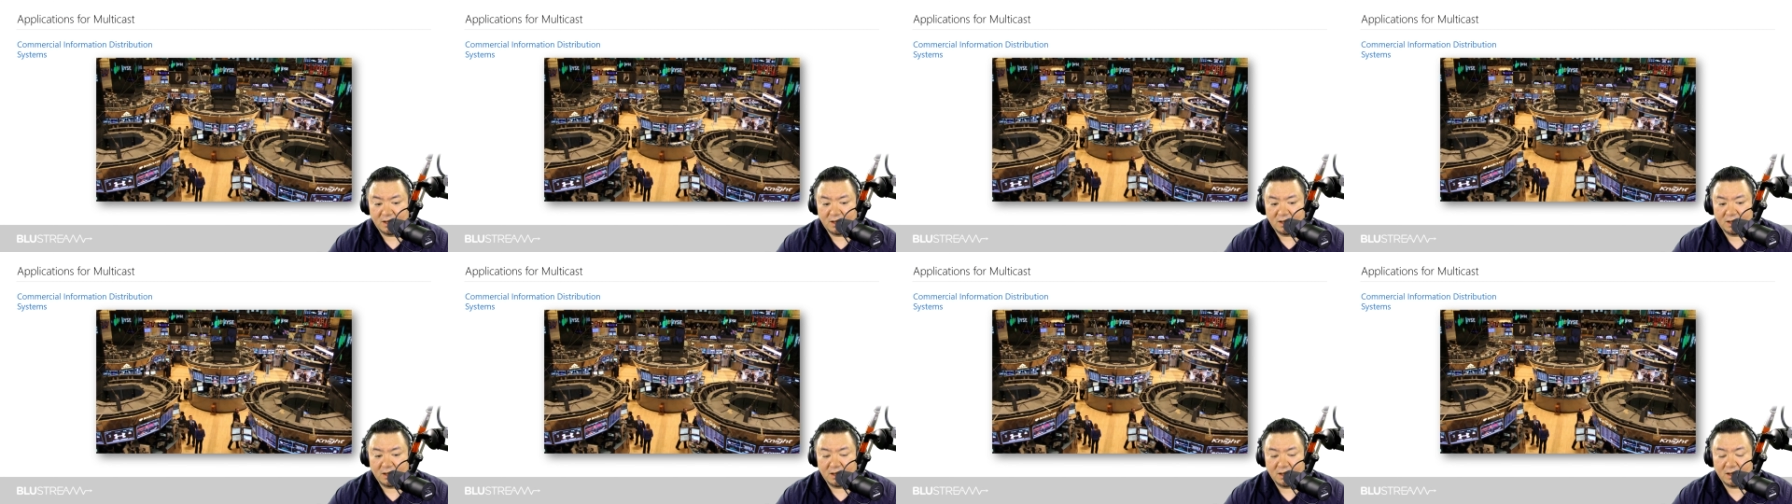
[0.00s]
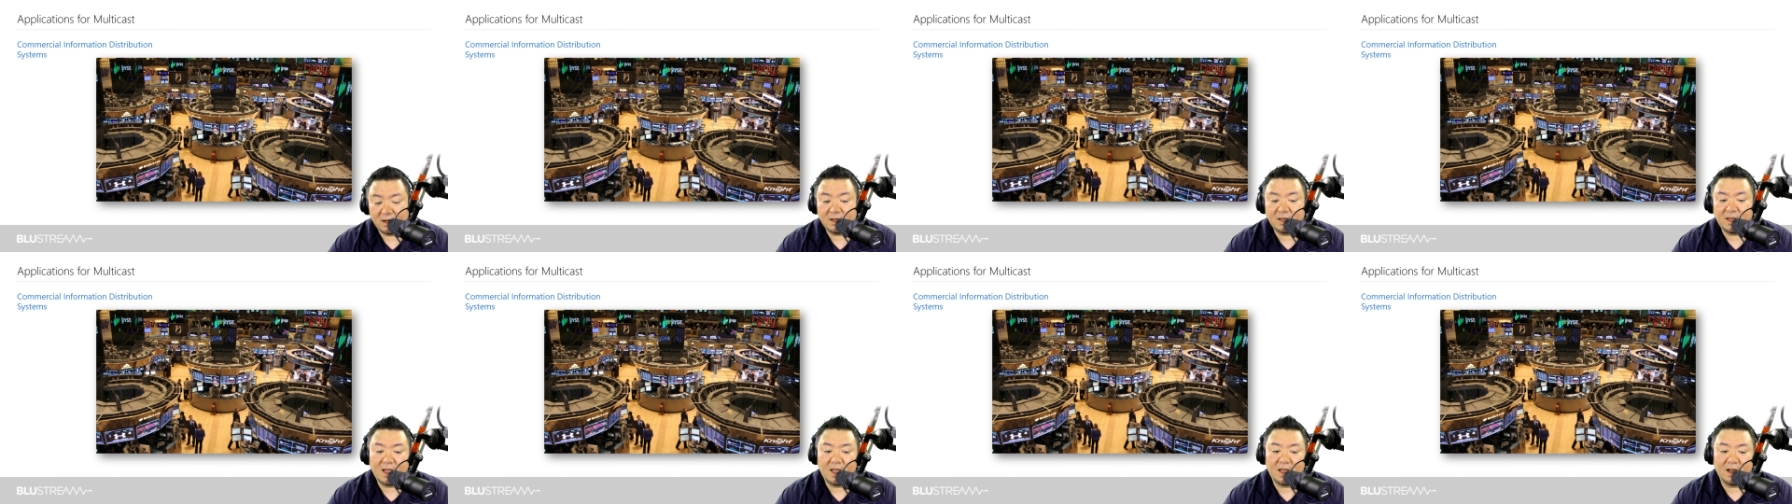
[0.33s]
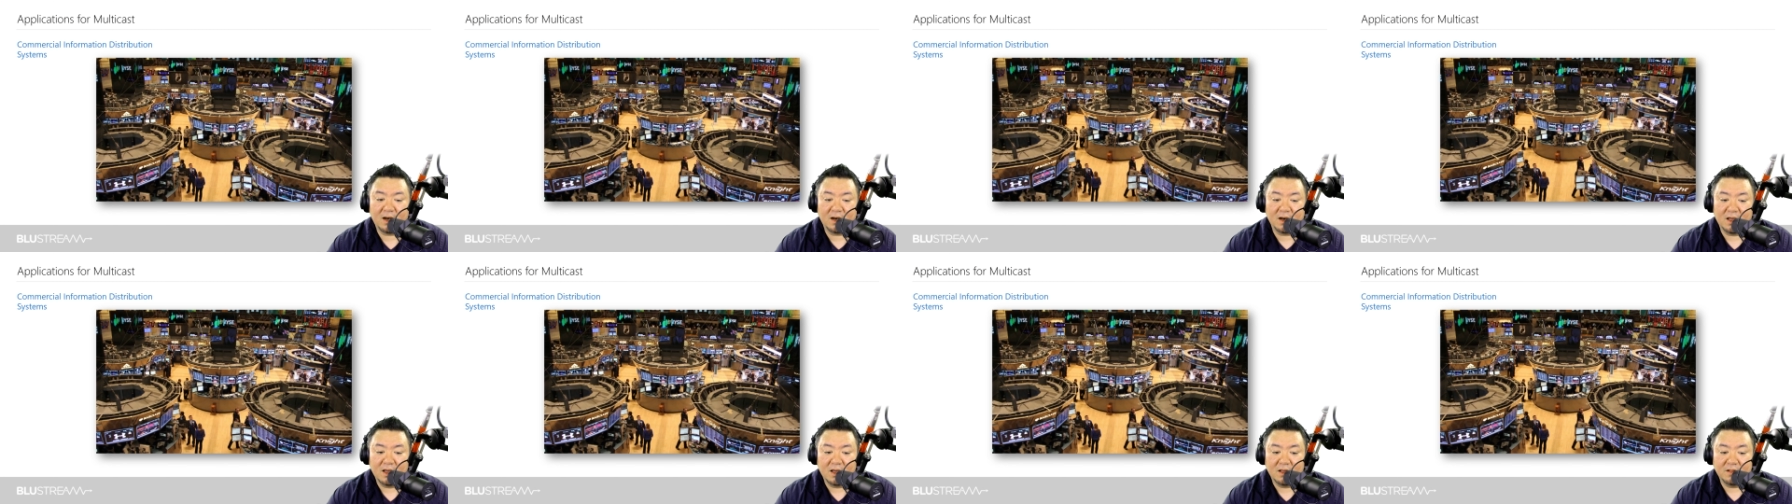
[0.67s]

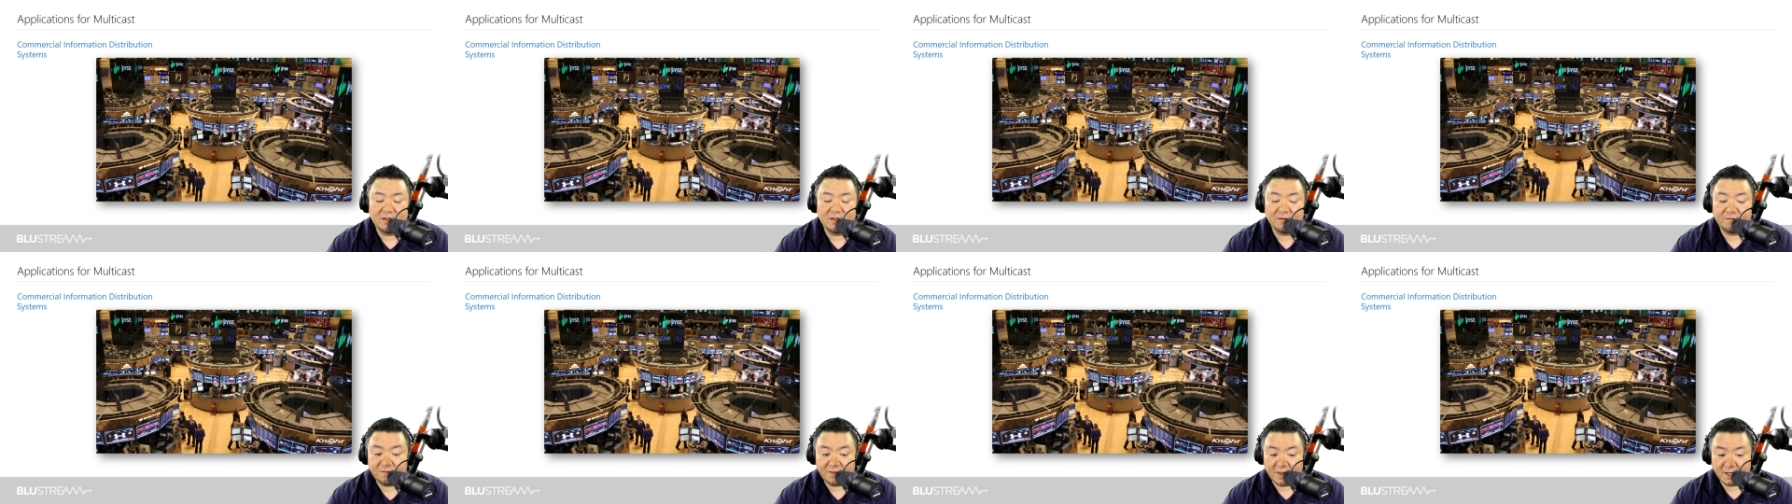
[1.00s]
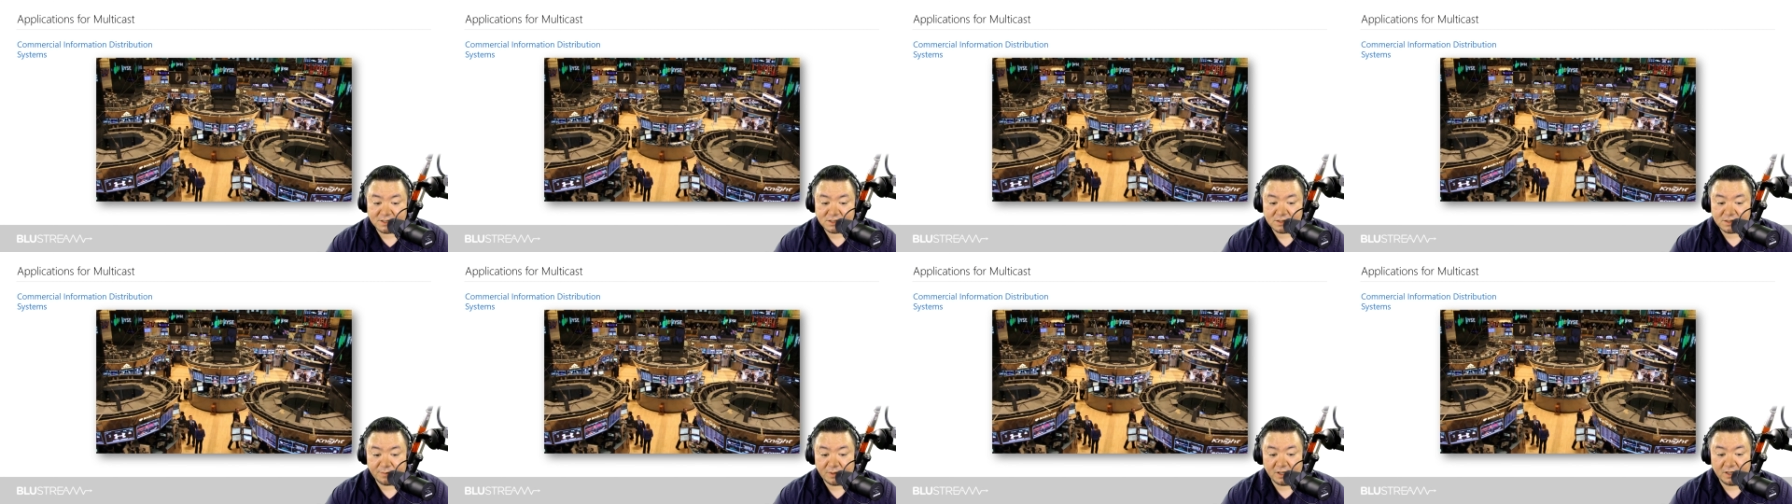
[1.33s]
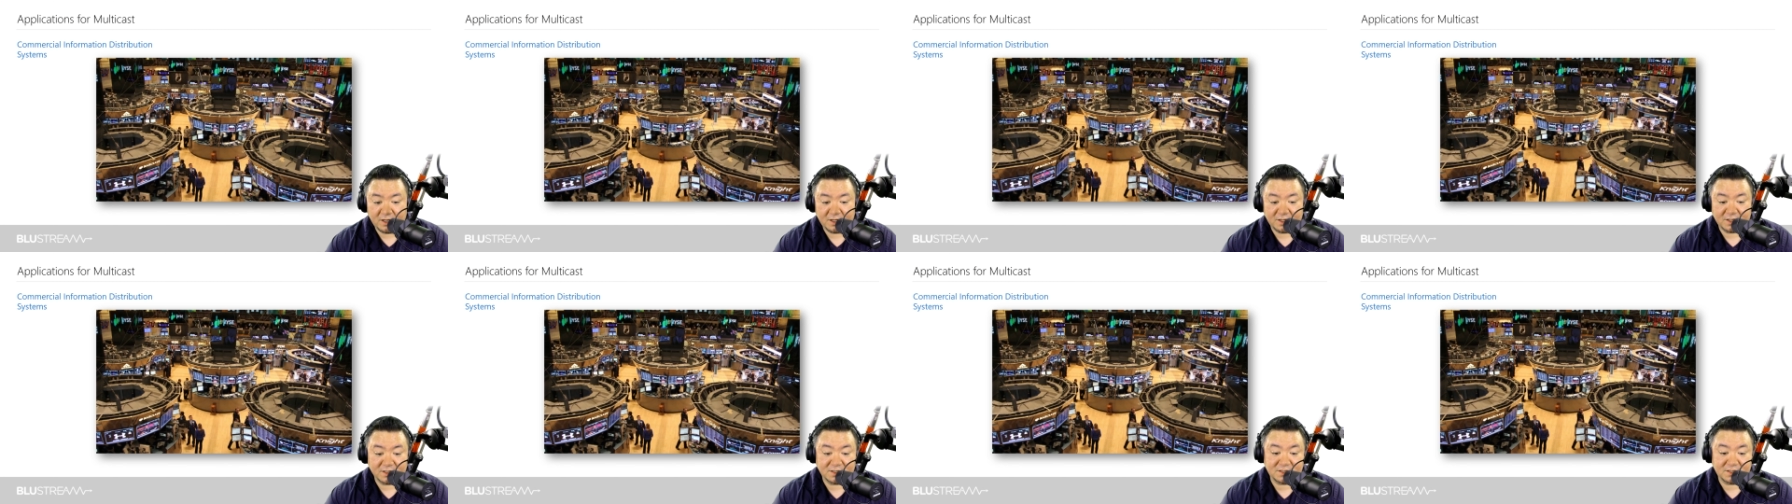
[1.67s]
Again, the flexibility to